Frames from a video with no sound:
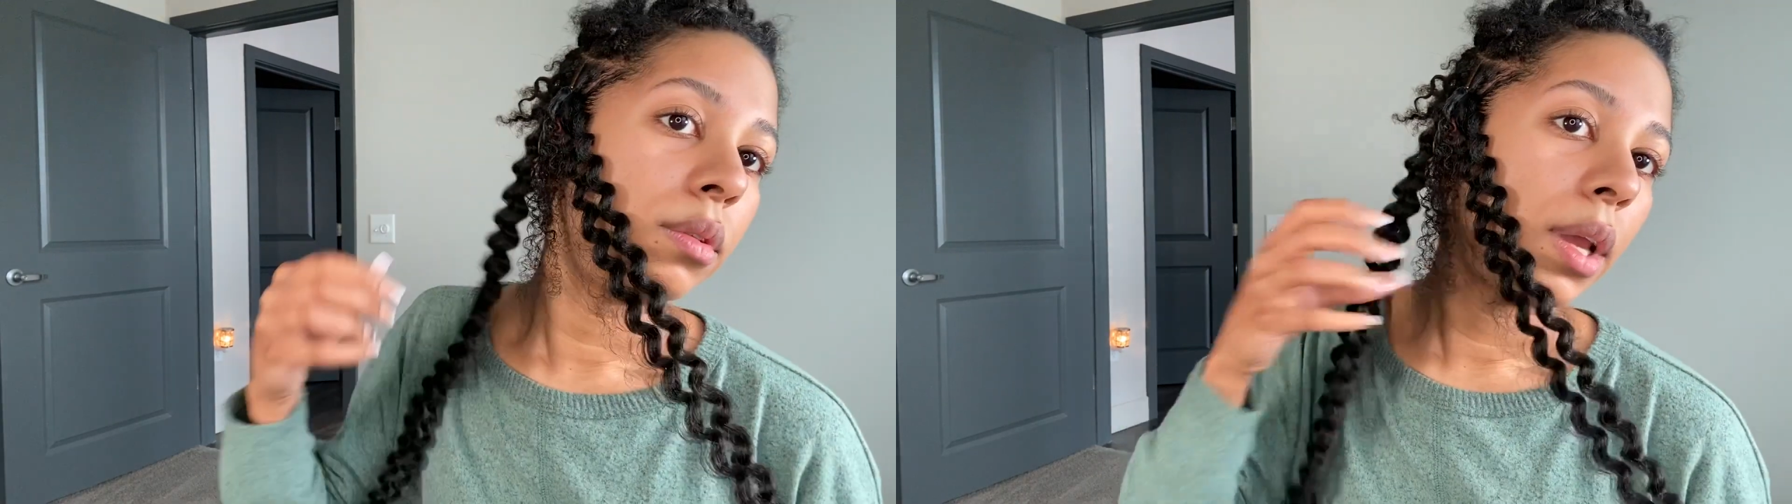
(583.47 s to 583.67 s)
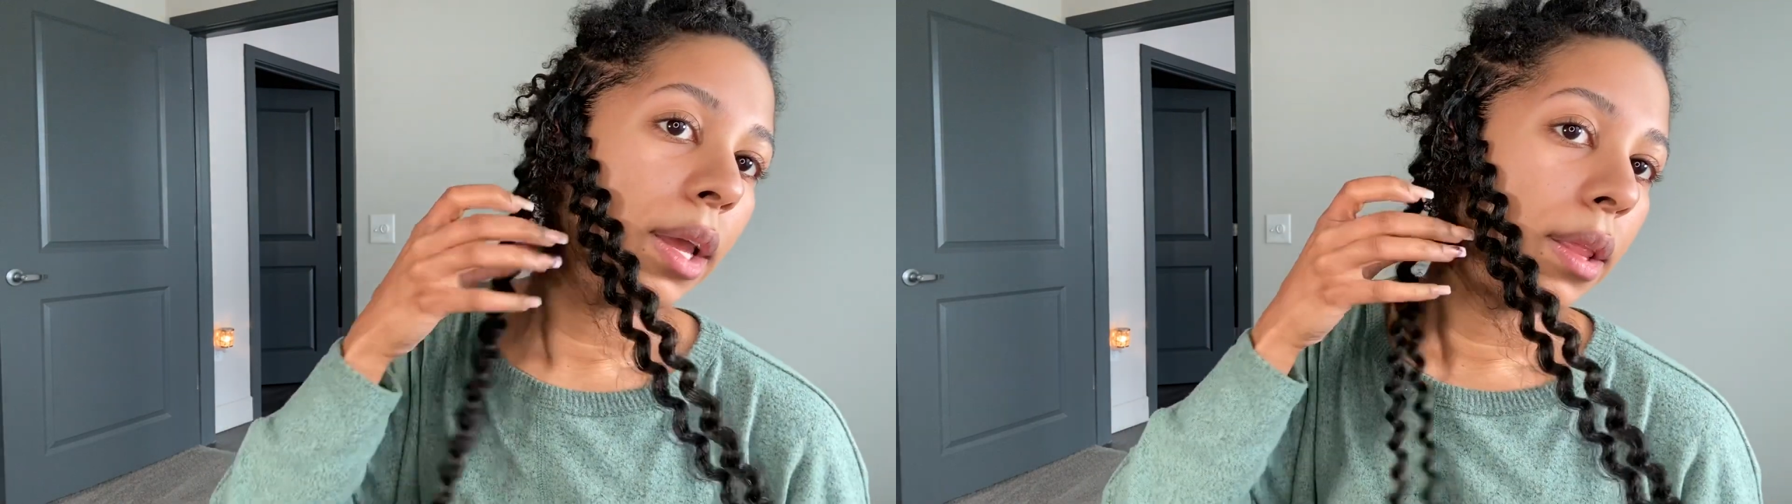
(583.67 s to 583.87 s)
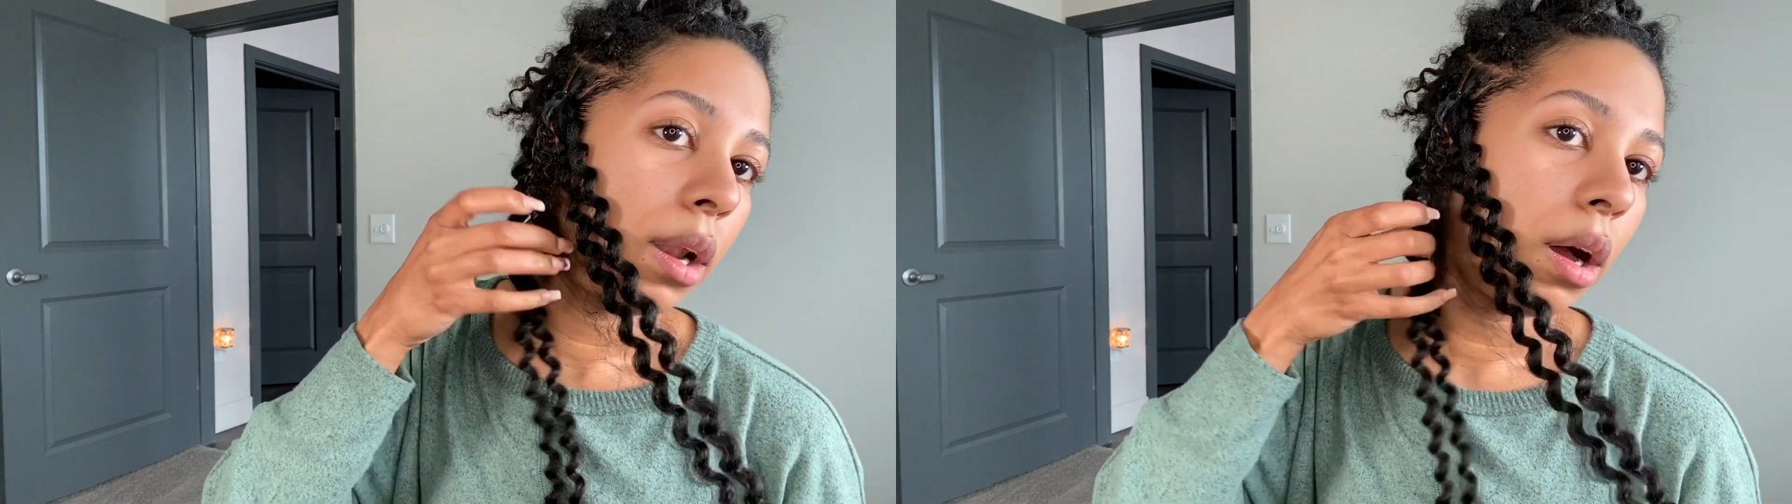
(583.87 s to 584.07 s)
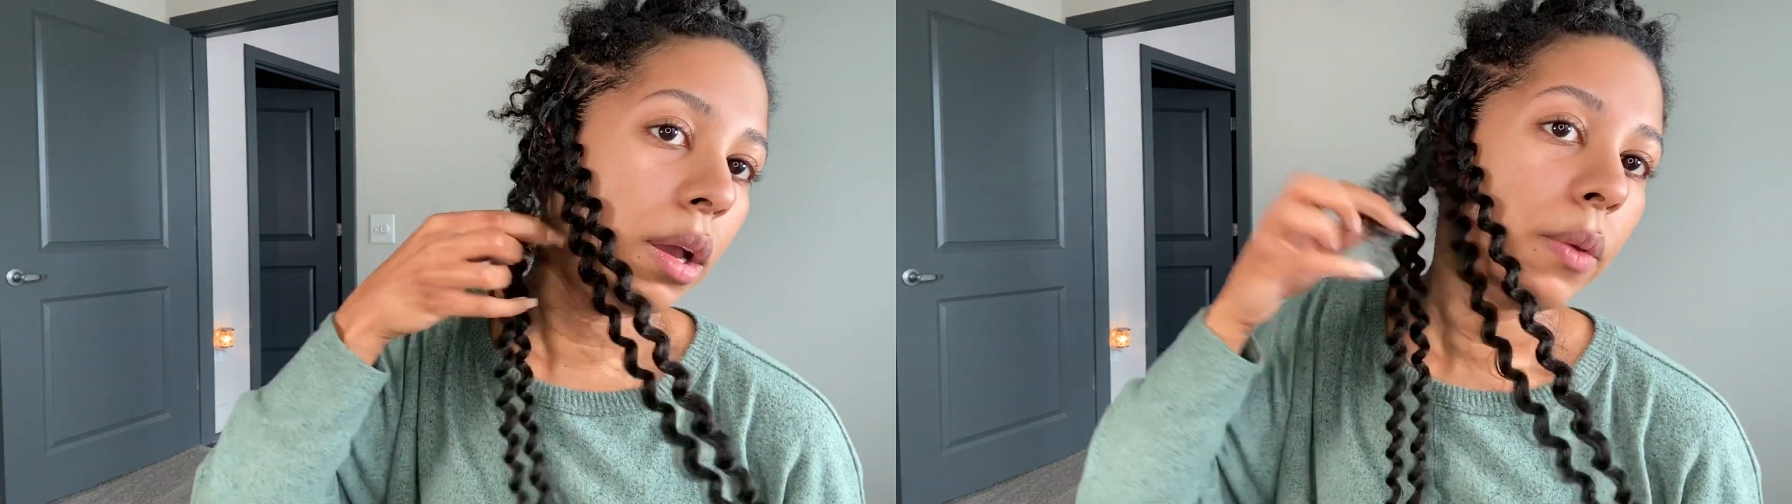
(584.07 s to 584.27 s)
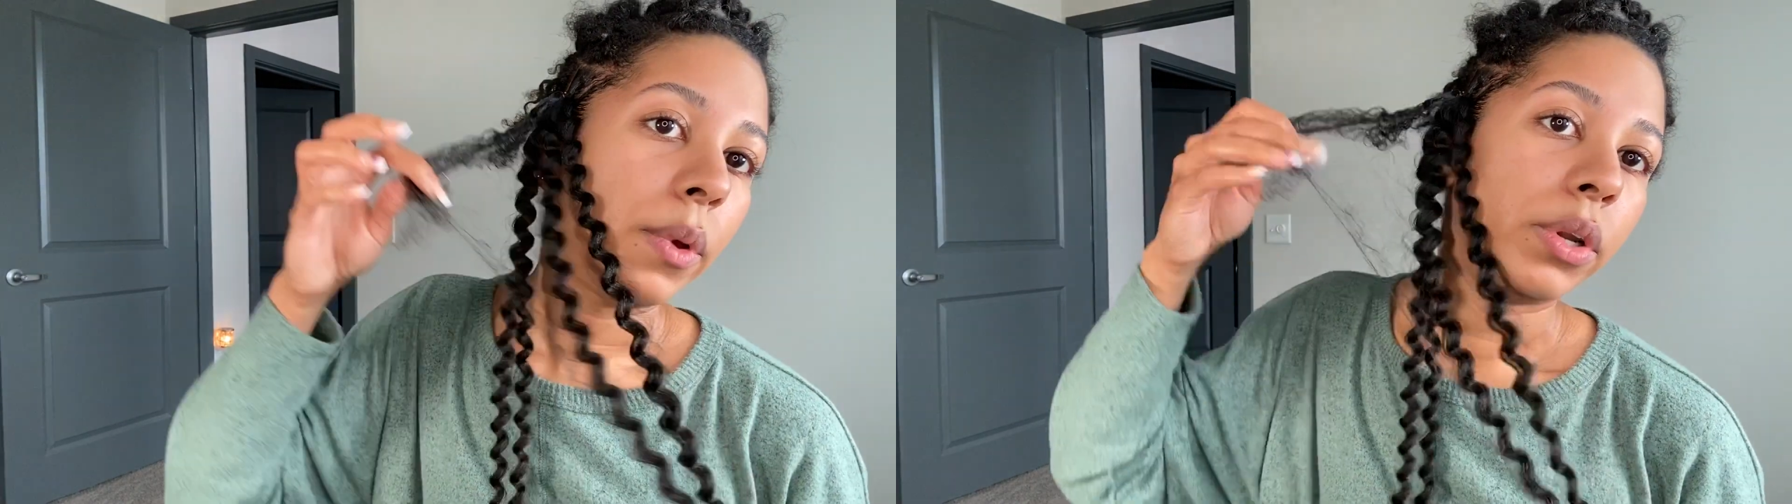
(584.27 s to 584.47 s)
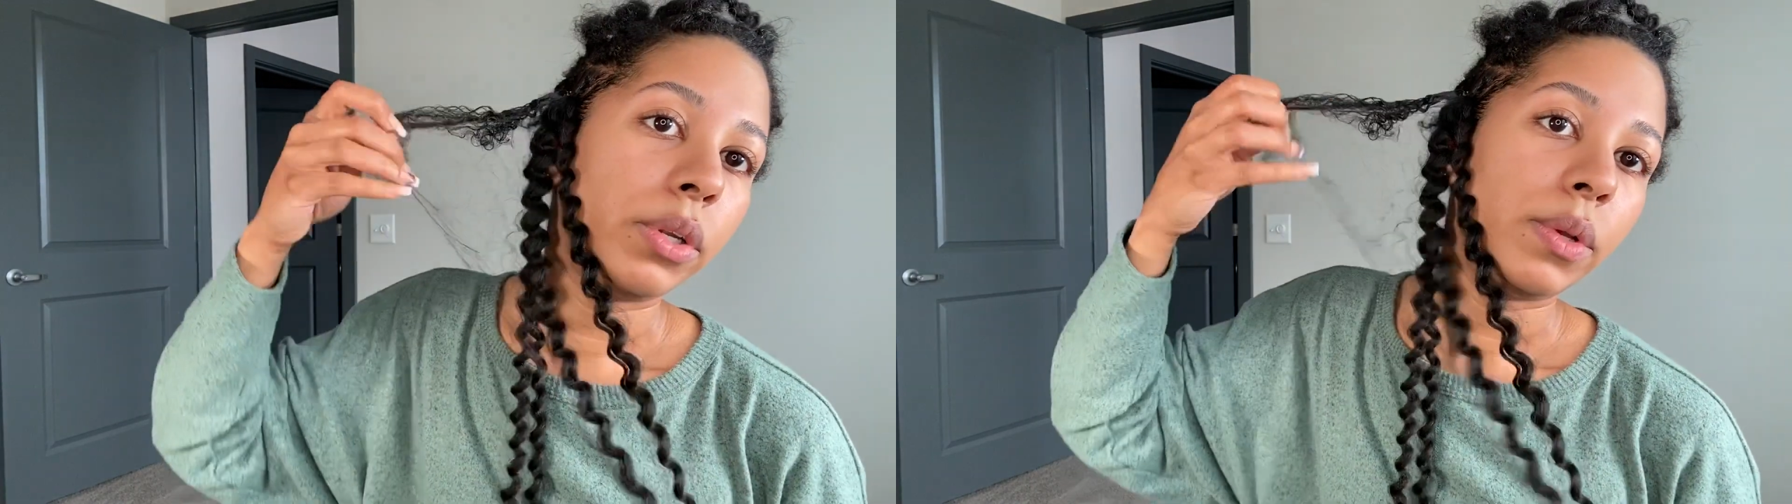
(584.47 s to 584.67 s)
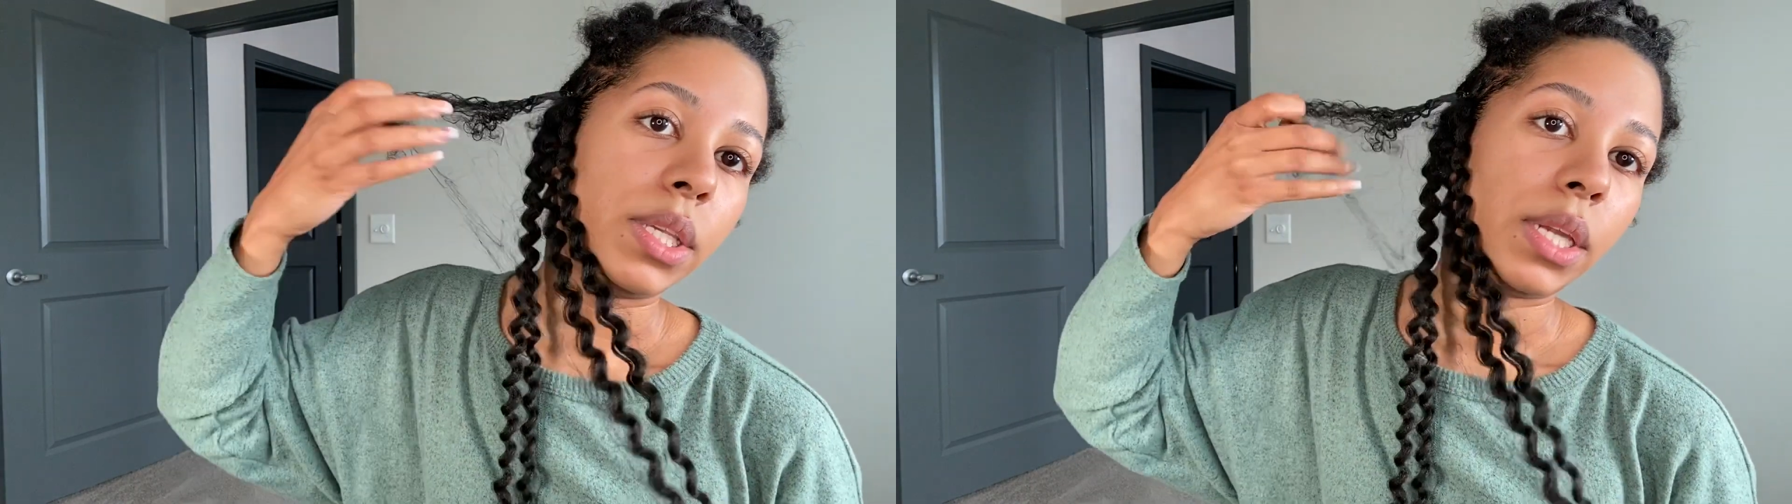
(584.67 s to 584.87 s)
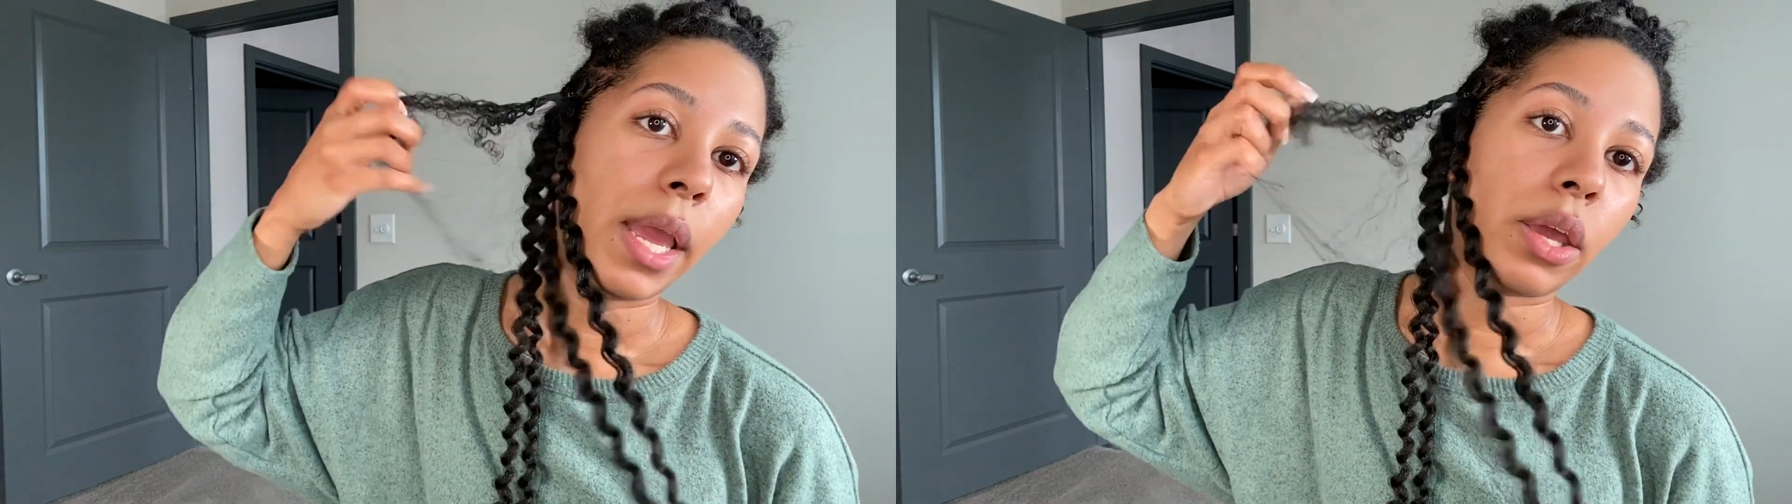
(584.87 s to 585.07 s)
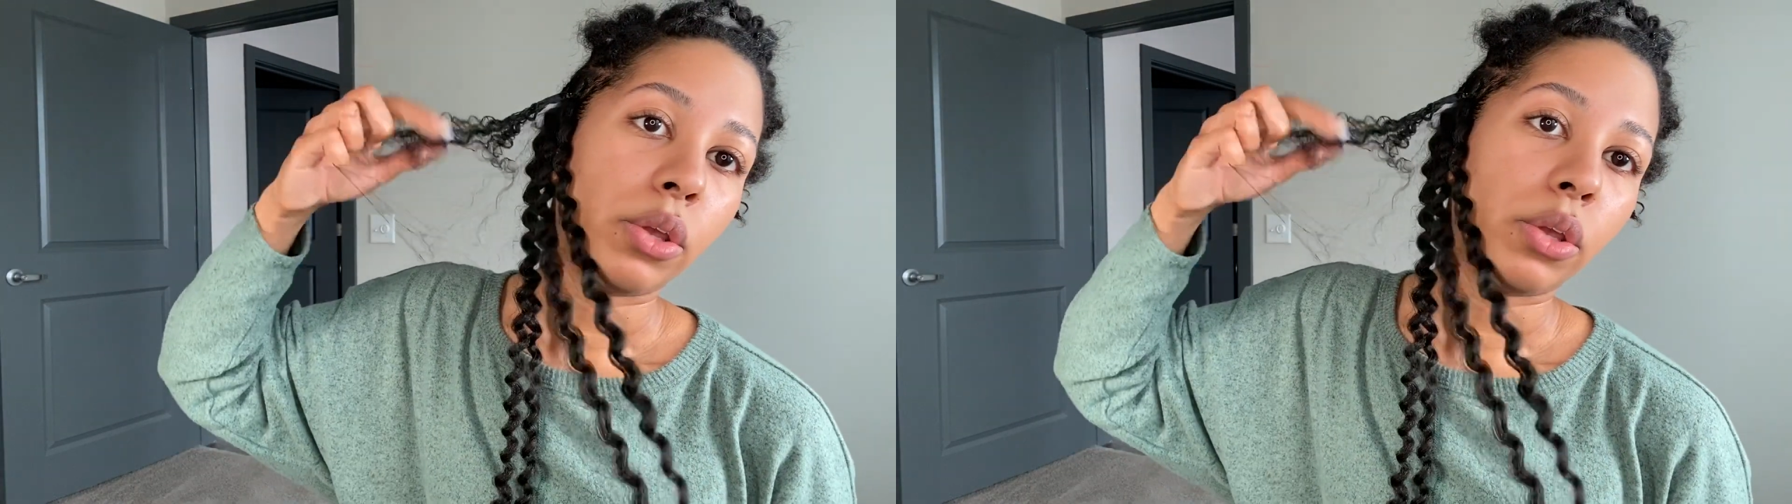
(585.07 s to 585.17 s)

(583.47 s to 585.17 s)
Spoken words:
And then all you wanna do is take